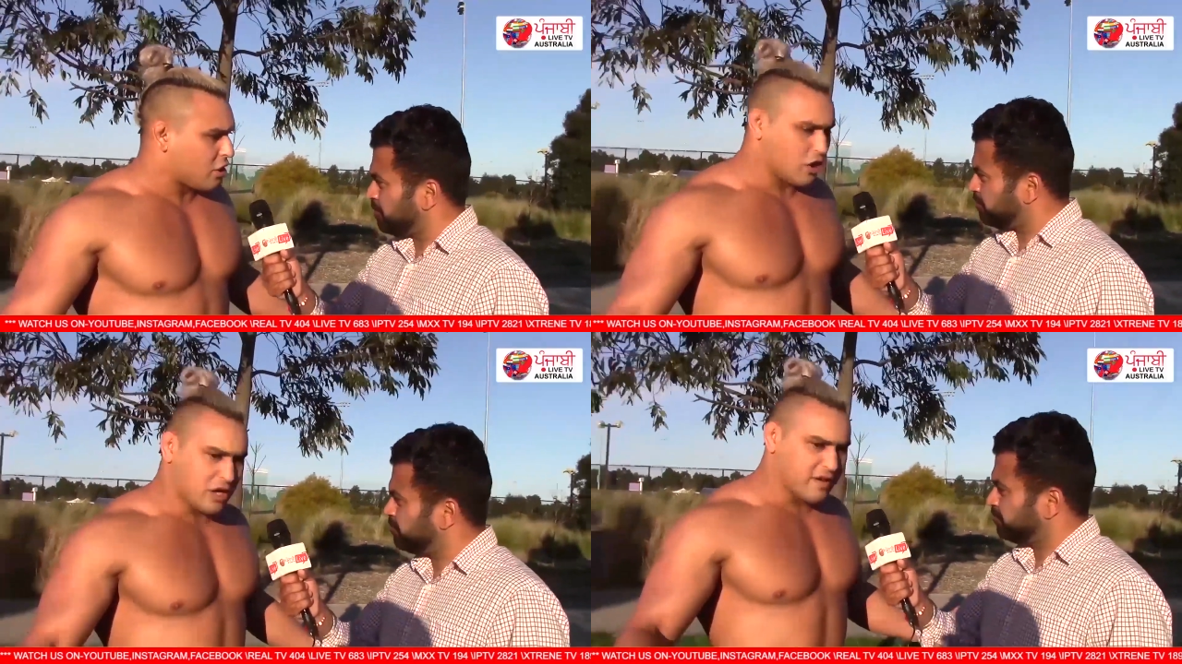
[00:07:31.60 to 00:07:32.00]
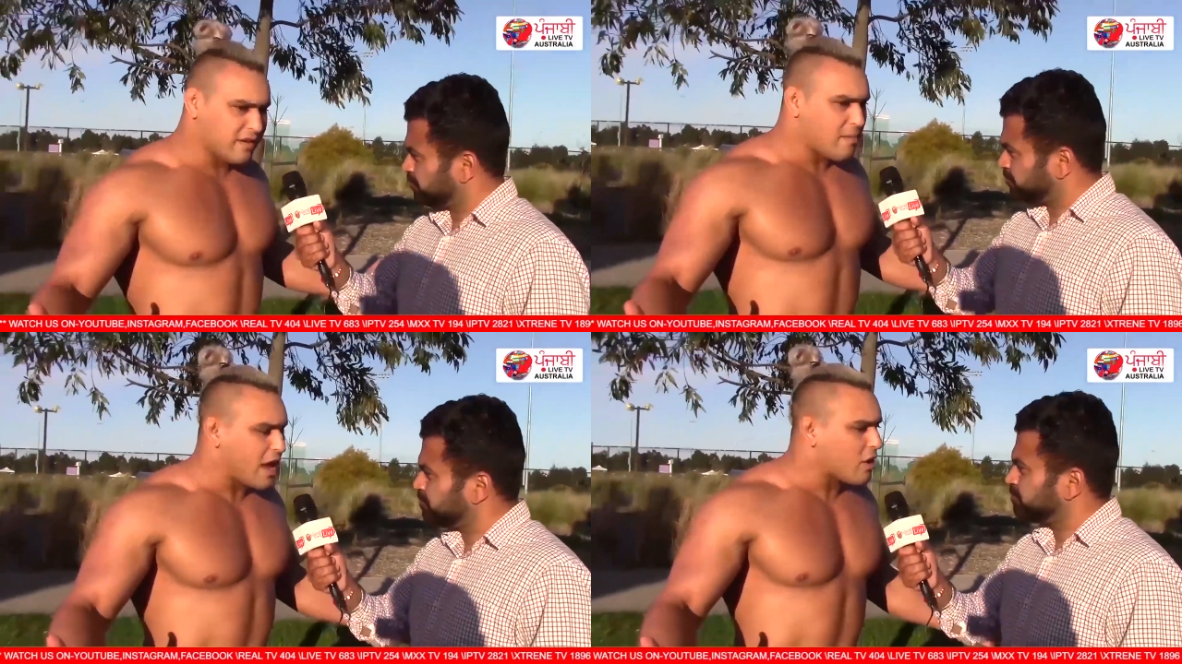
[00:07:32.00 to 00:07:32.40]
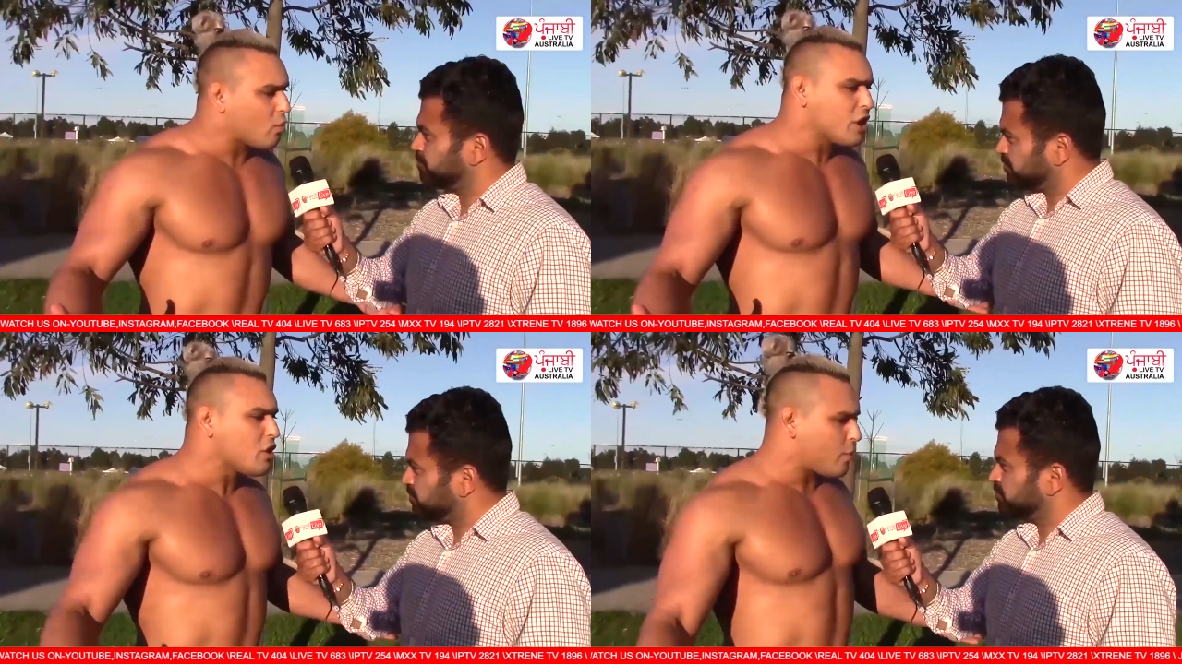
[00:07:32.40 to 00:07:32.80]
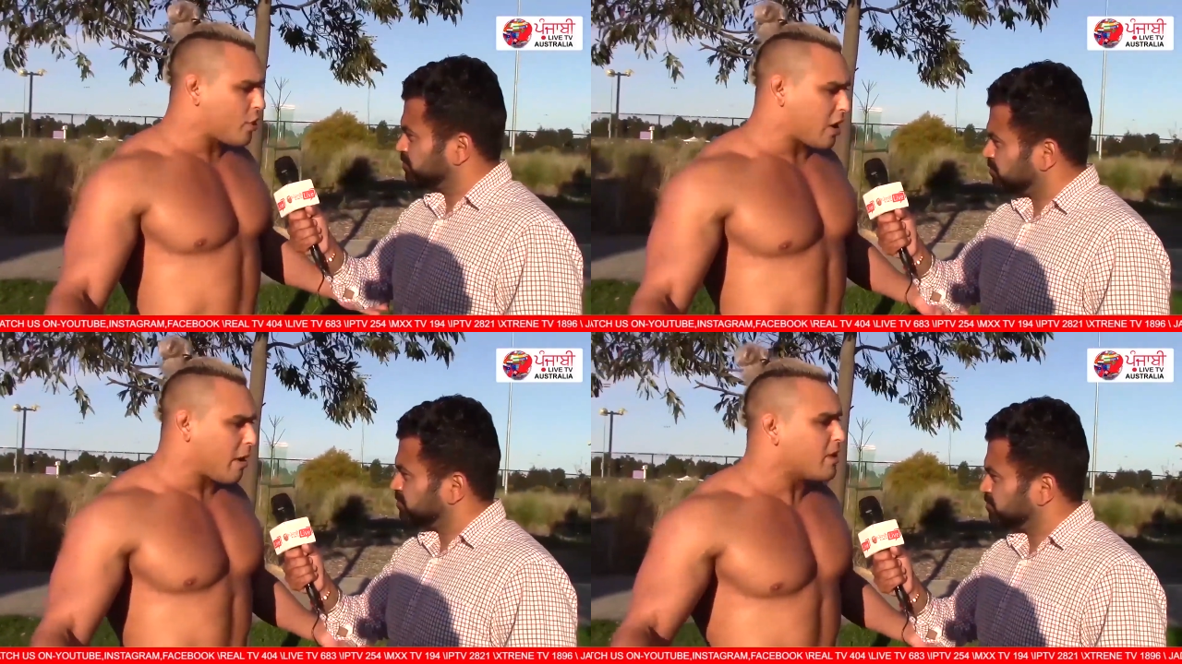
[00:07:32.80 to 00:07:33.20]
Speaker 1: It doesn't matter what you
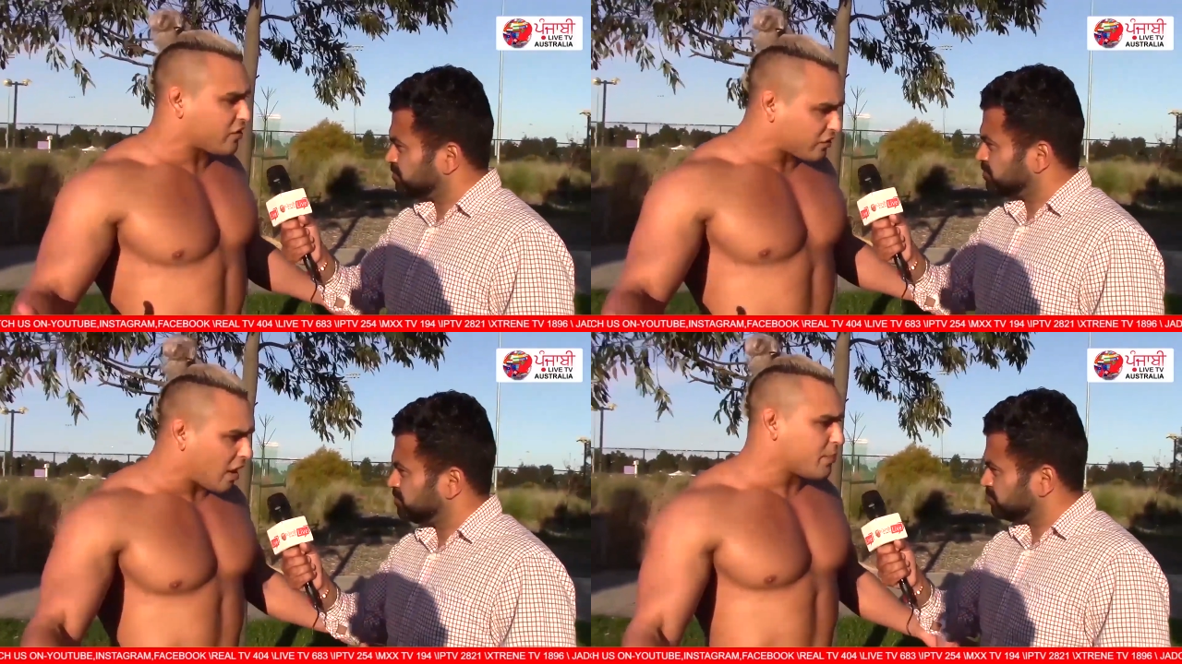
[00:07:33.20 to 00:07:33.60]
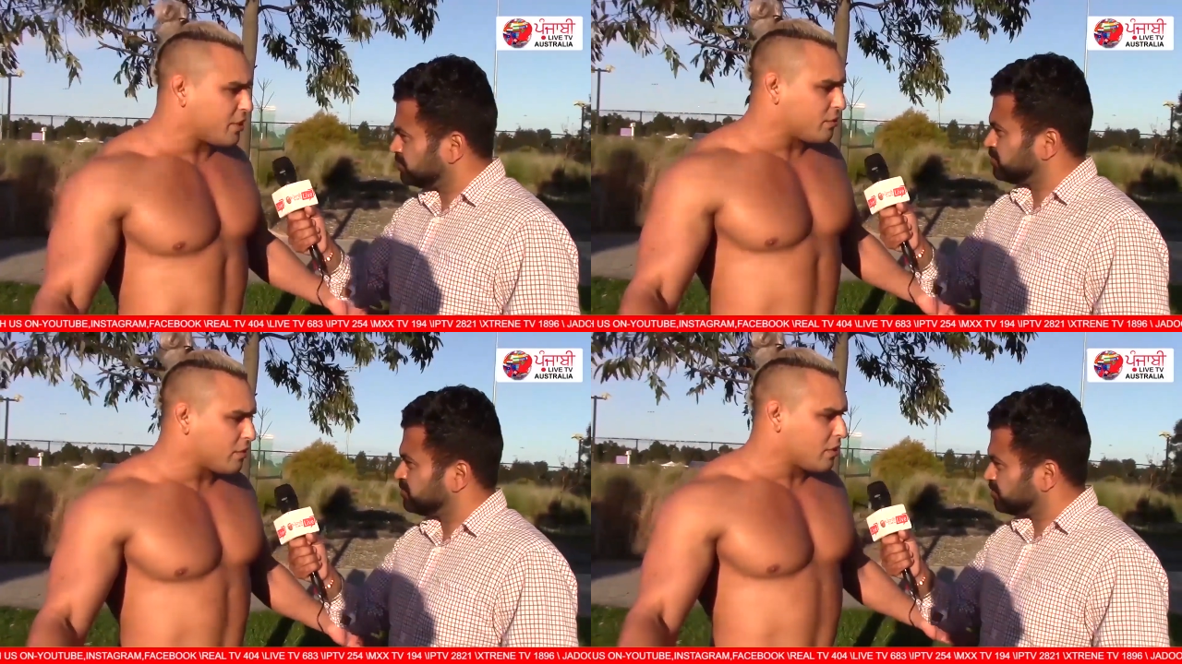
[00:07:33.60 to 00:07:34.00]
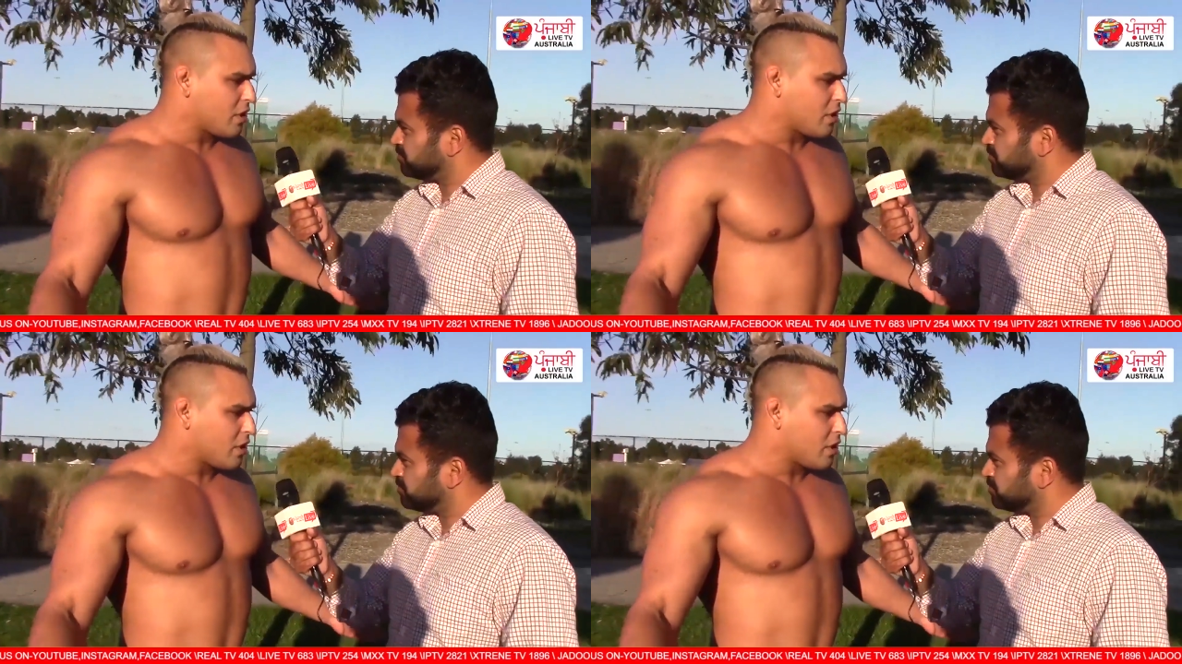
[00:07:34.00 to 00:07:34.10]
put on. I'm going to stop you.